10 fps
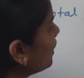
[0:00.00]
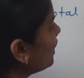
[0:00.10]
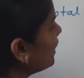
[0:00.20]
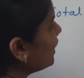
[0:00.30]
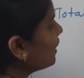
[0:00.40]

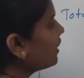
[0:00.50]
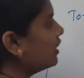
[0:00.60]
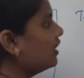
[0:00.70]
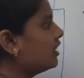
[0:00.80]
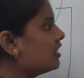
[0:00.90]
E.
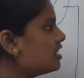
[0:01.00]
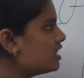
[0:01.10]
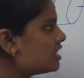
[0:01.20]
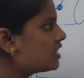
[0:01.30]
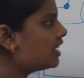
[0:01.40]
This
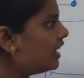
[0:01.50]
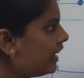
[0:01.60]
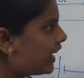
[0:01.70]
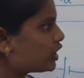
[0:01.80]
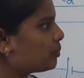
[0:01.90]
is the
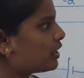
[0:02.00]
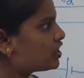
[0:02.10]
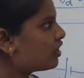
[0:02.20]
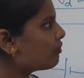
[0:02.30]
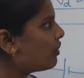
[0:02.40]

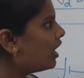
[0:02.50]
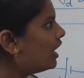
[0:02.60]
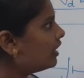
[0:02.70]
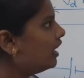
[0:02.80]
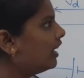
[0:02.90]
expression for
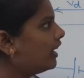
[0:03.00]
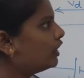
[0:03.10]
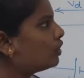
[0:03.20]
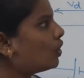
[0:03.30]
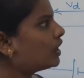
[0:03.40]
a
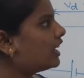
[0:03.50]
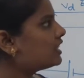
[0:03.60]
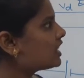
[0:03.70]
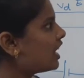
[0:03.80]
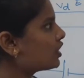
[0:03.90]
total
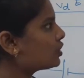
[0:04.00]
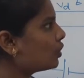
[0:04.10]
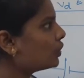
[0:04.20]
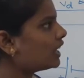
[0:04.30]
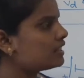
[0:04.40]
charge.
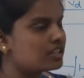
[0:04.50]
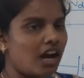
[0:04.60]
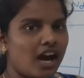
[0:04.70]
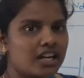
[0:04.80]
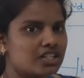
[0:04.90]
Total
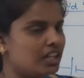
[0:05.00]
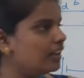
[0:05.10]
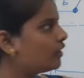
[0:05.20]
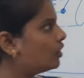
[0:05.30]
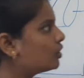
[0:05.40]
charge
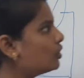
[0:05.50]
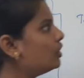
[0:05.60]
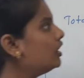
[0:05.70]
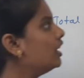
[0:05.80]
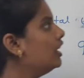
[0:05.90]
equal to
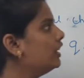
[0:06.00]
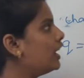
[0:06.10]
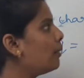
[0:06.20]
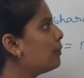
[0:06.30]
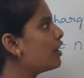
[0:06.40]

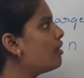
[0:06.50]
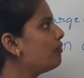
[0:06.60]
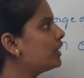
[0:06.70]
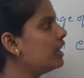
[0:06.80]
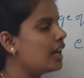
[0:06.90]
number of
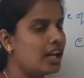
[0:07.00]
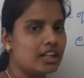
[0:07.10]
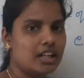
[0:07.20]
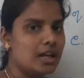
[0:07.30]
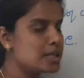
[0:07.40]
free
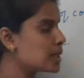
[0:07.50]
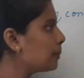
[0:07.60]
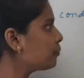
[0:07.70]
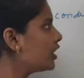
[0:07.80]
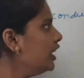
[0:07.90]
electrons
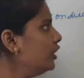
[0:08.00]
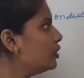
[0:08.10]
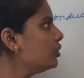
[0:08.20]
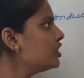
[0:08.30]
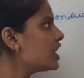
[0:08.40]

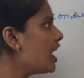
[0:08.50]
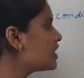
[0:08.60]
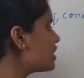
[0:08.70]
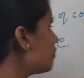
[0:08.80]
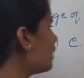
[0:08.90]
into
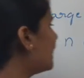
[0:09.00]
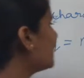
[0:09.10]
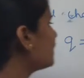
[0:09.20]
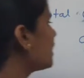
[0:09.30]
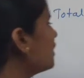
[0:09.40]
charge of
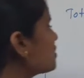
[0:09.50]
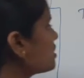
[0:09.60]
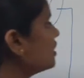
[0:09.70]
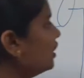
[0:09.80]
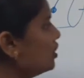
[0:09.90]
electrons.
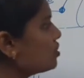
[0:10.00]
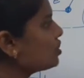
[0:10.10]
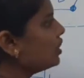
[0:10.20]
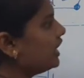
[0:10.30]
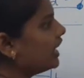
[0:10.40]
So
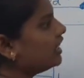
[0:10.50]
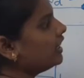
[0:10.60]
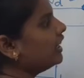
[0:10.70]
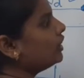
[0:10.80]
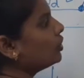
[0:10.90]
N
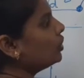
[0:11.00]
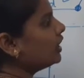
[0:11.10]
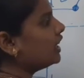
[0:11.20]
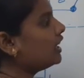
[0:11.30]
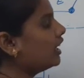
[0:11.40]
into E.